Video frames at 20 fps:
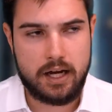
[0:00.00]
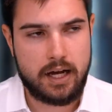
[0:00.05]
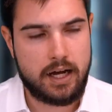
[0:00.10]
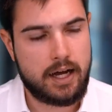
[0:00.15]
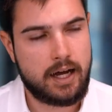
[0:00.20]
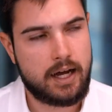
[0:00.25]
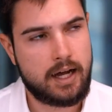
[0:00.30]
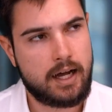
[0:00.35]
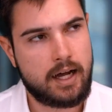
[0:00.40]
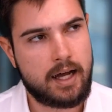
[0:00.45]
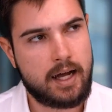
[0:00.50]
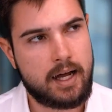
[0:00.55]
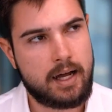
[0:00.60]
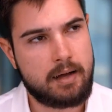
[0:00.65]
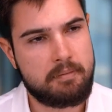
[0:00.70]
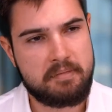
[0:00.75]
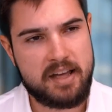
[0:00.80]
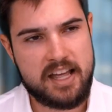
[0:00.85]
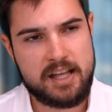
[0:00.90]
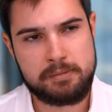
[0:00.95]

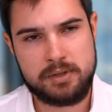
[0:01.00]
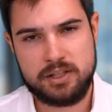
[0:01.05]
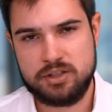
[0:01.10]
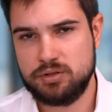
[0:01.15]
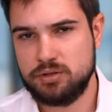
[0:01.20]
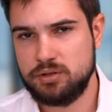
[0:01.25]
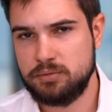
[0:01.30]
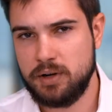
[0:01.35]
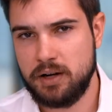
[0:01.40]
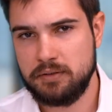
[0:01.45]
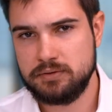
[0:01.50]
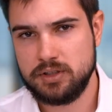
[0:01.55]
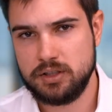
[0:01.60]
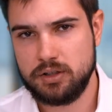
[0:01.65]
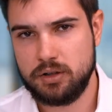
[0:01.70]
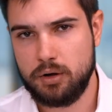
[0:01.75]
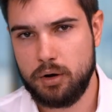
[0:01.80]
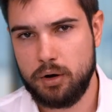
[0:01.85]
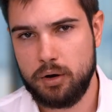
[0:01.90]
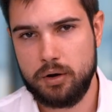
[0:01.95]
maybe 2 months
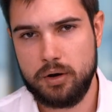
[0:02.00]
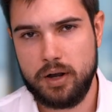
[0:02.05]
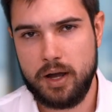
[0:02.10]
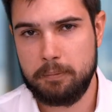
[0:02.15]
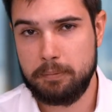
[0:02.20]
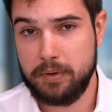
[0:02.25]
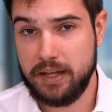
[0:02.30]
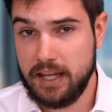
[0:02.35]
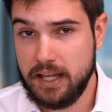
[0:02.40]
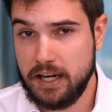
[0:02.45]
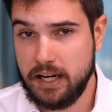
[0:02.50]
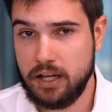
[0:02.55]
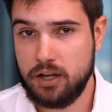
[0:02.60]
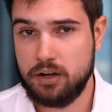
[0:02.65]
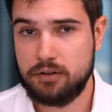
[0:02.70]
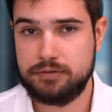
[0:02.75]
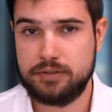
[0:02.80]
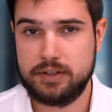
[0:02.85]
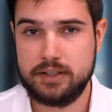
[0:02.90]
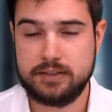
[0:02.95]
ago, beginning
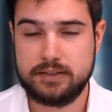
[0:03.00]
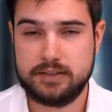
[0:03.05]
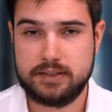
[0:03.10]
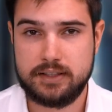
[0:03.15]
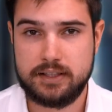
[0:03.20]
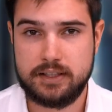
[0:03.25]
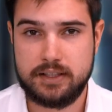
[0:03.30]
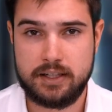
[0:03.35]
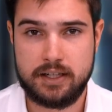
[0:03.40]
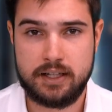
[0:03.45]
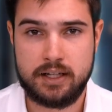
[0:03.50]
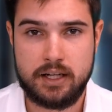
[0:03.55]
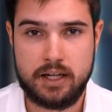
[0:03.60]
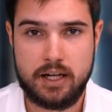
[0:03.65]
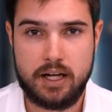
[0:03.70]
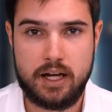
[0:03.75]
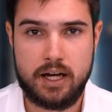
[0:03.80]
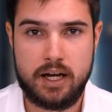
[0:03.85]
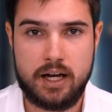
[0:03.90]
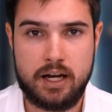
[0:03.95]
of this year,
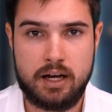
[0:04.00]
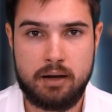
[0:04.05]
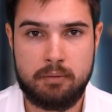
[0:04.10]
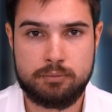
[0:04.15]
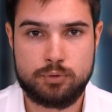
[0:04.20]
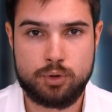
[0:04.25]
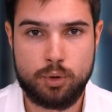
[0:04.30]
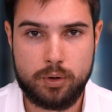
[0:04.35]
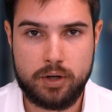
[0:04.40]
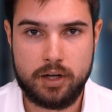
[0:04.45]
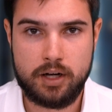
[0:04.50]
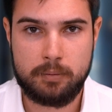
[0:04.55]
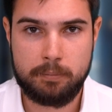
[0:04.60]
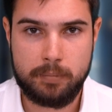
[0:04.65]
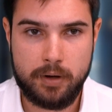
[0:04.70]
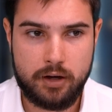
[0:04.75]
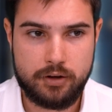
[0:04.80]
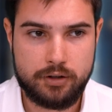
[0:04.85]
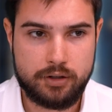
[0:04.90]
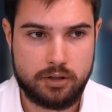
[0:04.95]
talking
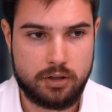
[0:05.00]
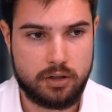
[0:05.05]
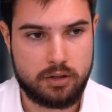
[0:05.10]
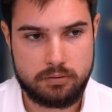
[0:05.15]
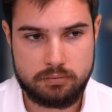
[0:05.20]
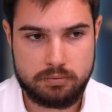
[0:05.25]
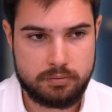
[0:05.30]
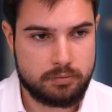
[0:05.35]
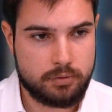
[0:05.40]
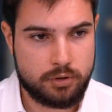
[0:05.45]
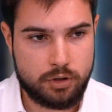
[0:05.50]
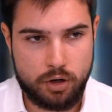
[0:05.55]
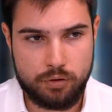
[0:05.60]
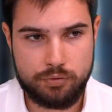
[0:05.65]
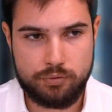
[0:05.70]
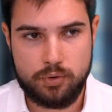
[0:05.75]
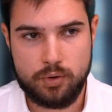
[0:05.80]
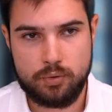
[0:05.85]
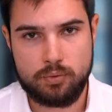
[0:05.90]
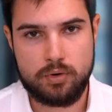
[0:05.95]
about, you know, go
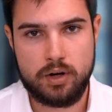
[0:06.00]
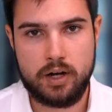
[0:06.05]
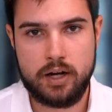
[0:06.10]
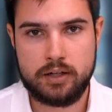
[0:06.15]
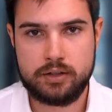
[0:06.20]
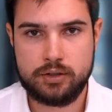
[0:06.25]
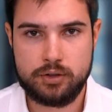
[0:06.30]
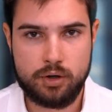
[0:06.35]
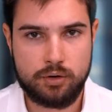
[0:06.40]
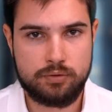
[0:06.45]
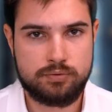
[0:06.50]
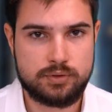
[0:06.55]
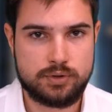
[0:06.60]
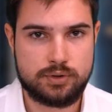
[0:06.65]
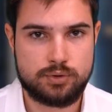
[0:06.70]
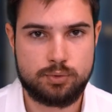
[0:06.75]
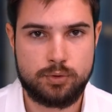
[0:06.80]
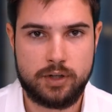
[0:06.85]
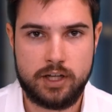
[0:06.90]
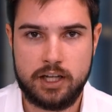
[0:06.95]
for a run, go for a
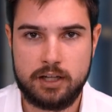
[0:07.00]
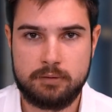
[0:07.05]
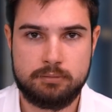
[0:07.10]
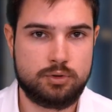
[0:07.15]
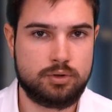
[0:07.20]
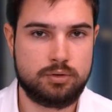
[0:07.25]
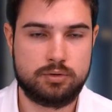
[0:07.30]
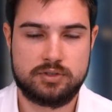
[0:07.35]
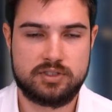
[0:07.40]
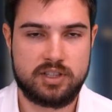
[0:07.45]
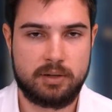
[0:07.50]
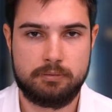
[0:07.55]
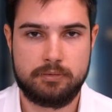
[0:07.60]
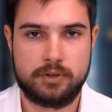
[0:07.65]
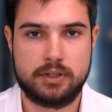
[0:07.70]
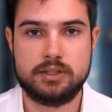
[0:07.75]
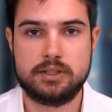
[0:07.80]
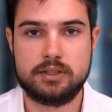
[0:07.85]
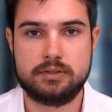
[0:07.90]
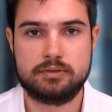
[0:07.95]
swim, do
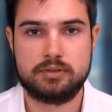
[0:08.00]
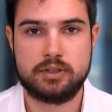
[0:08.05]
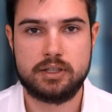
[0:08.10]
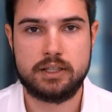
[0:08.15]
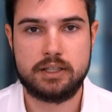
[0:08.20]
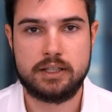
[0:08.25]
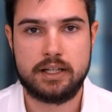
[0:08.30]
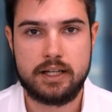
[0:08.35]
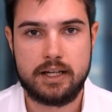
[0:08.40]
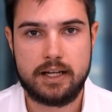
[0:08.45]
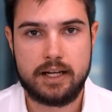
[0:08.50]
something different,